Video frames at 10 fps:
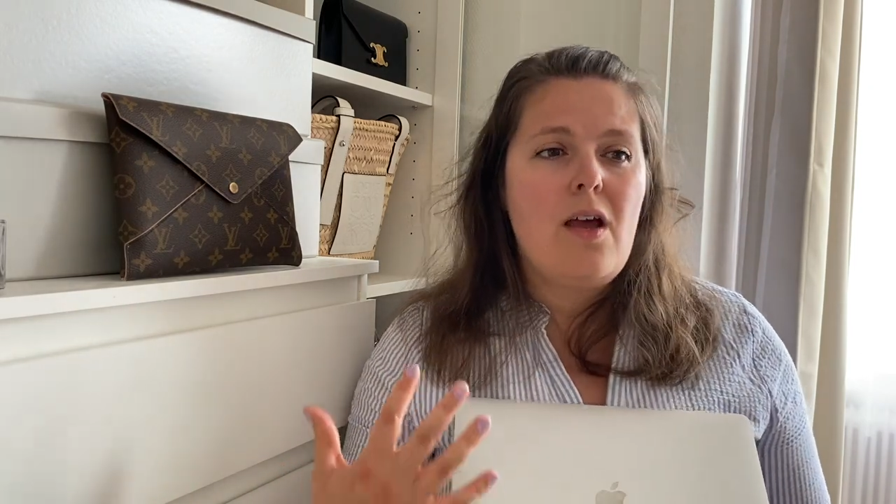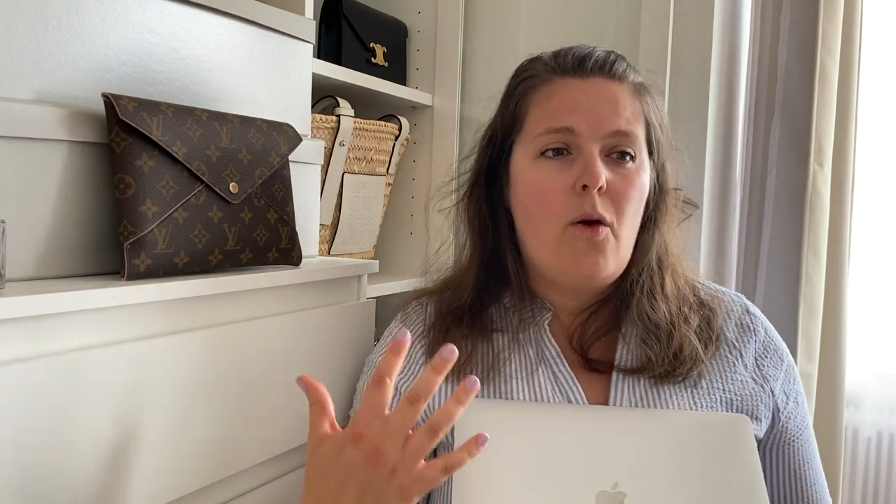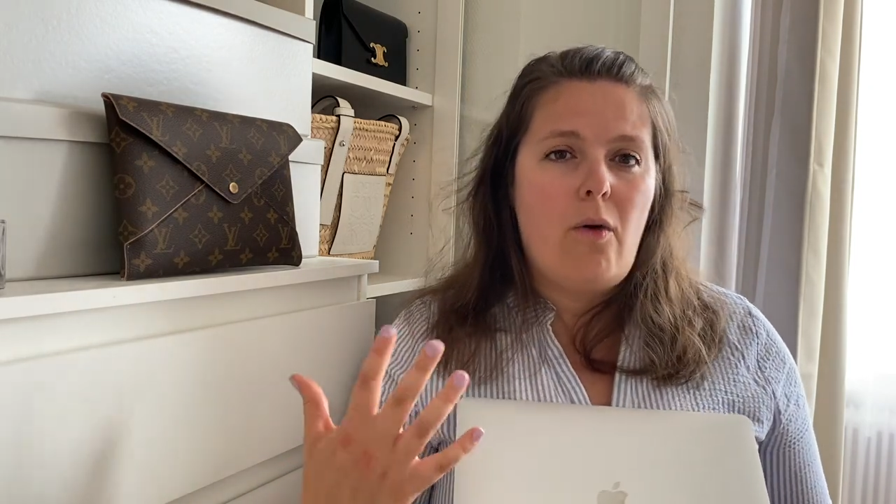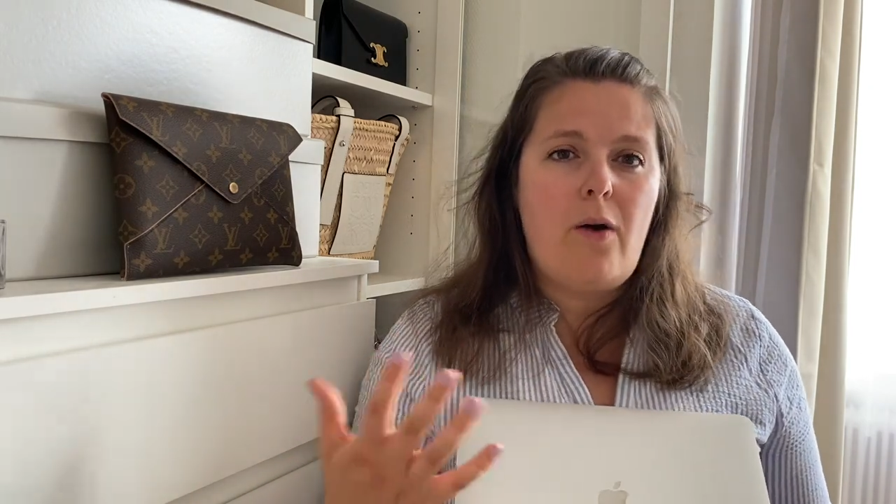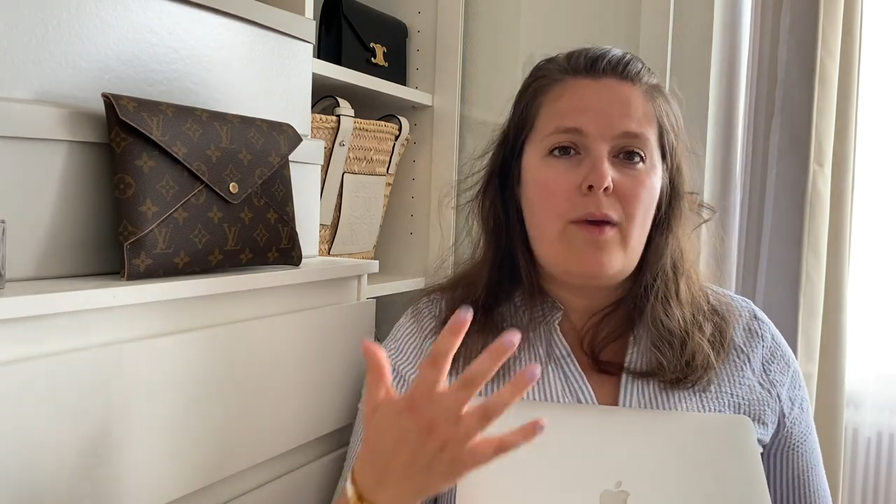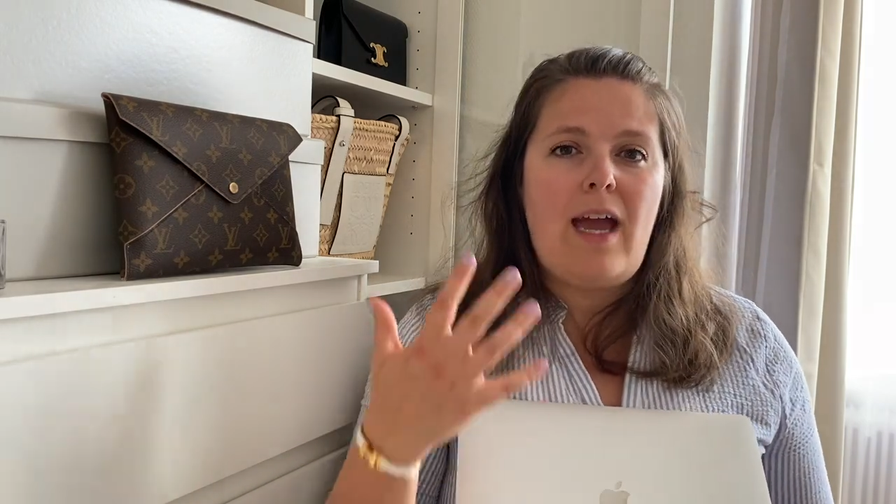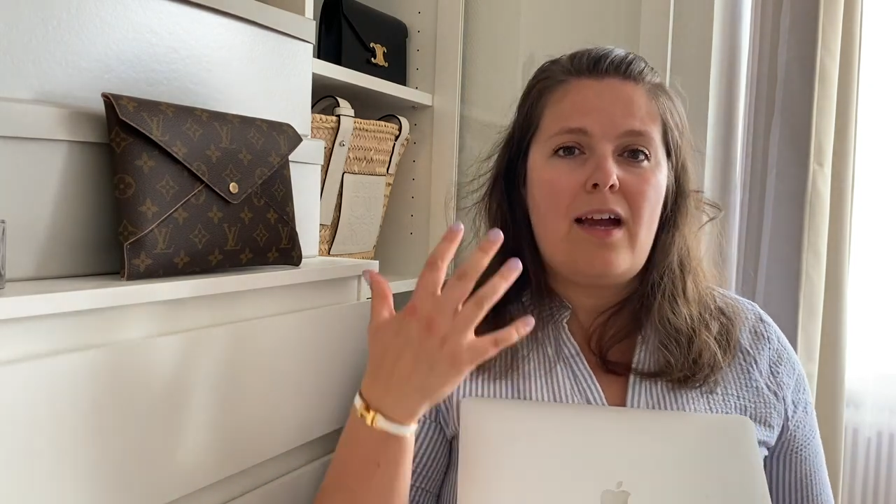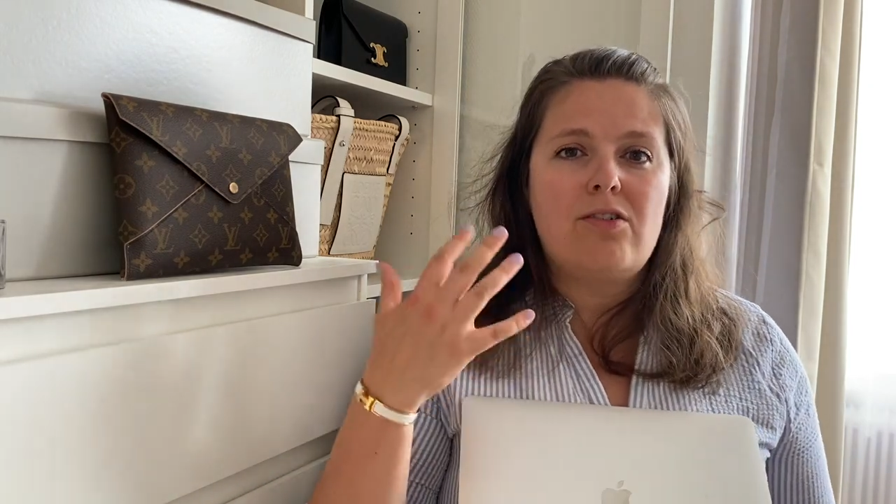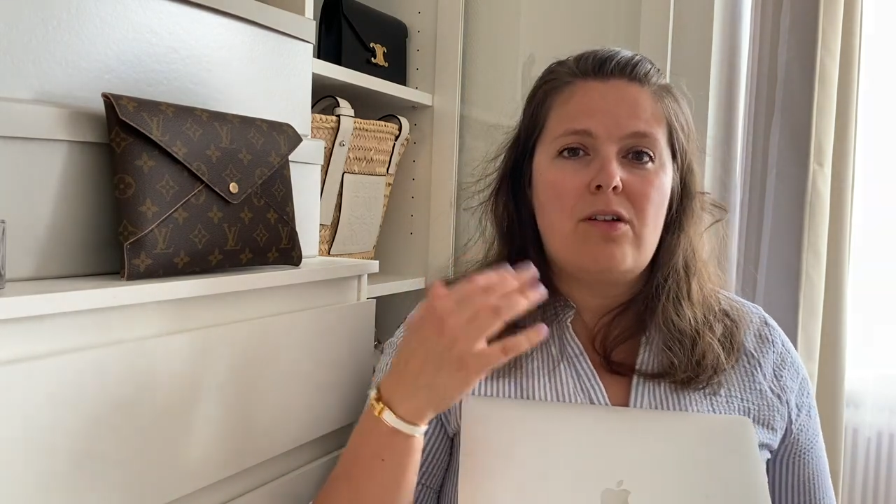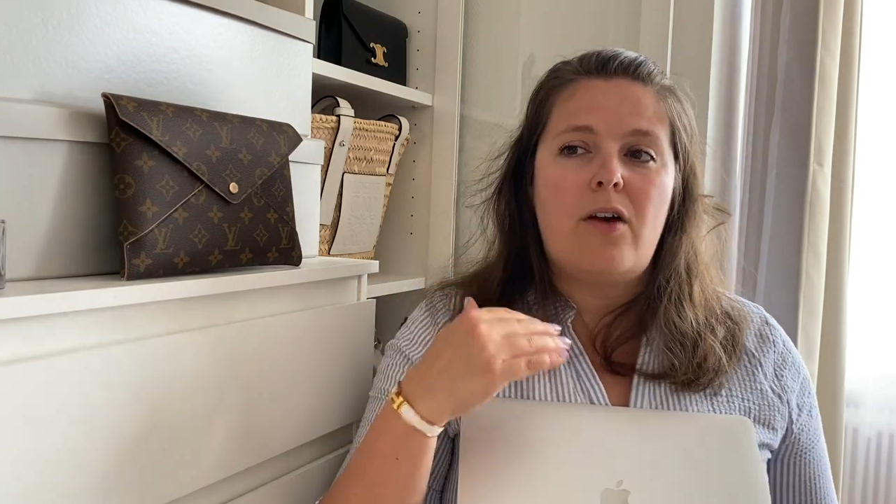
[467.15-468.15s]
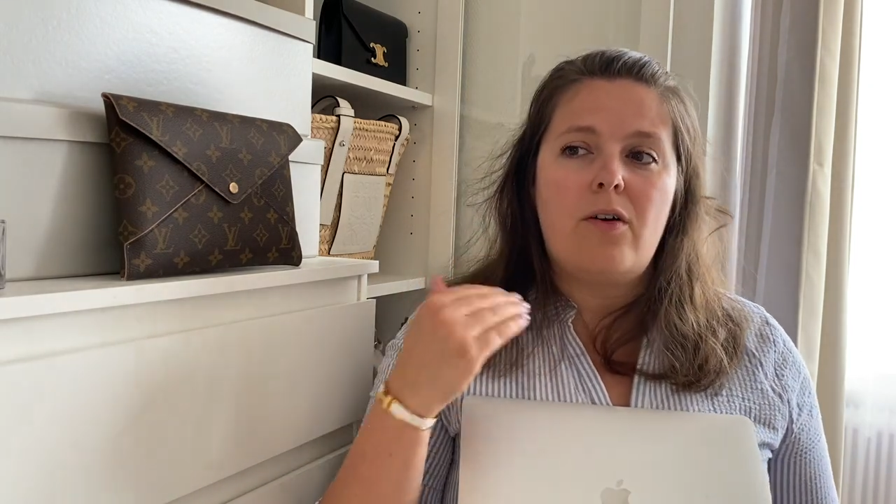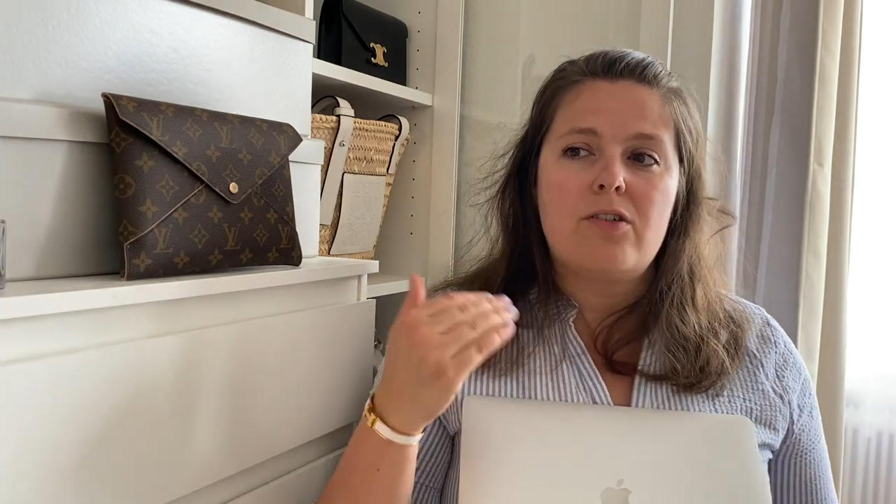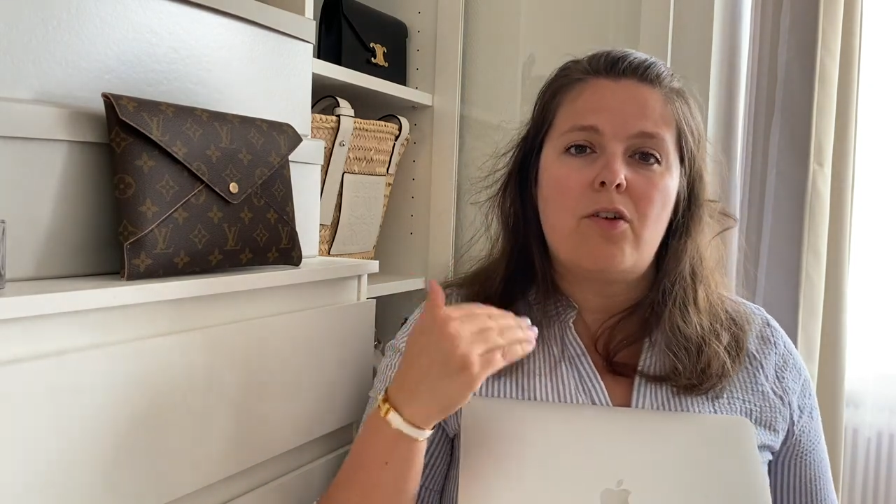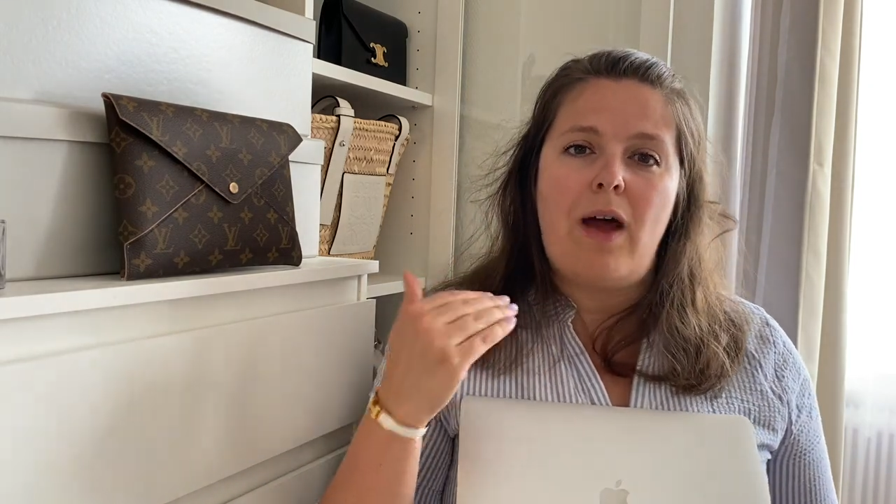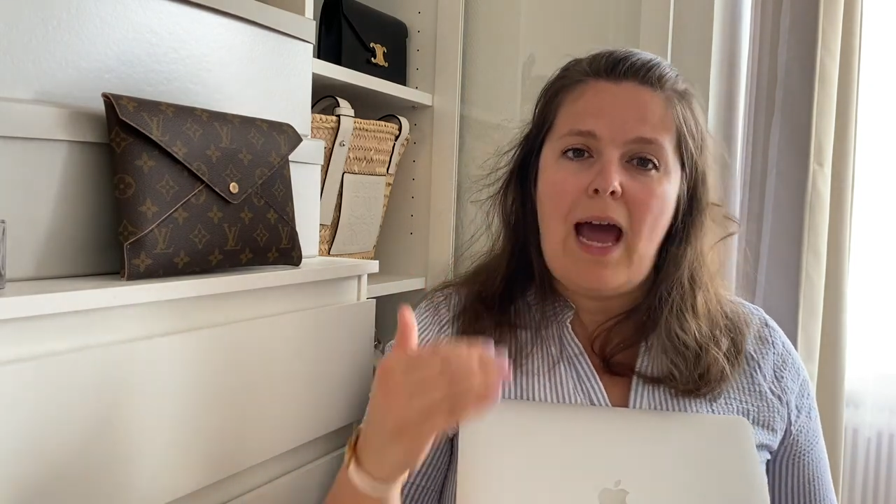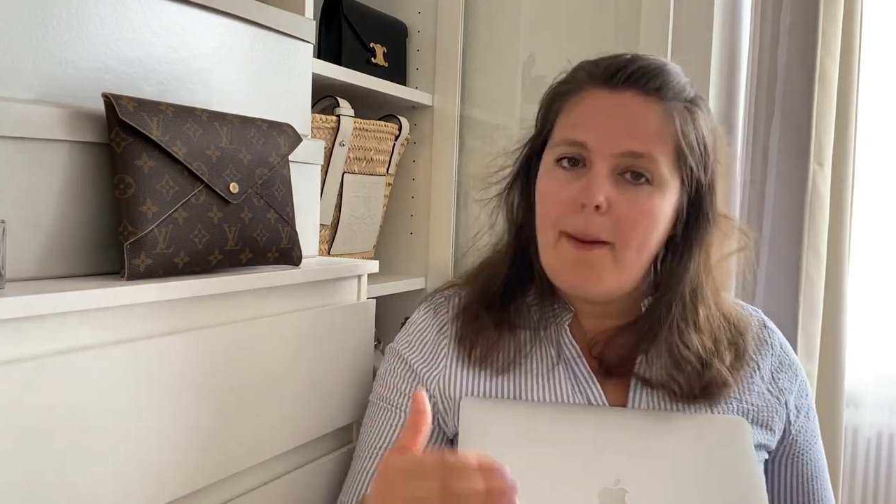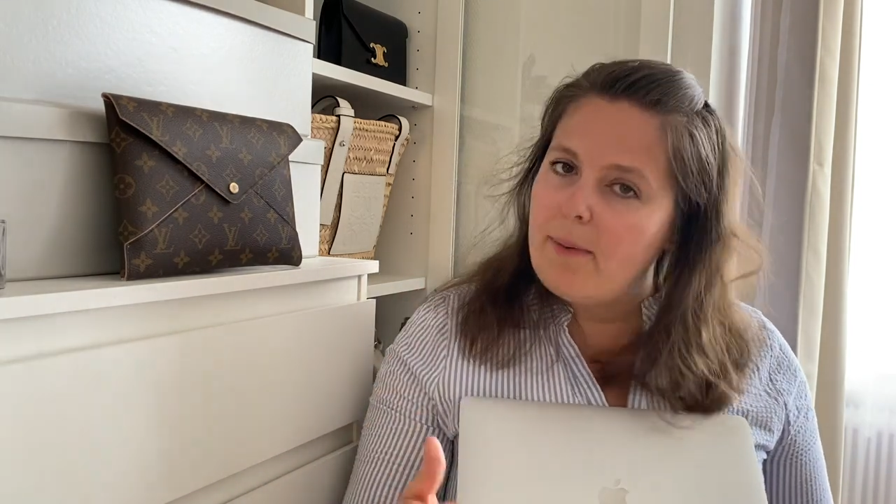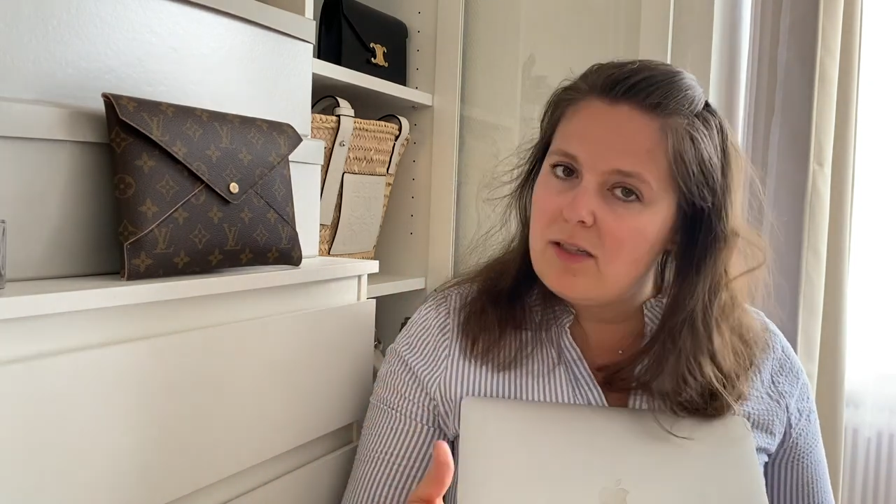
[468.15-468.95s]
where we actually are also happy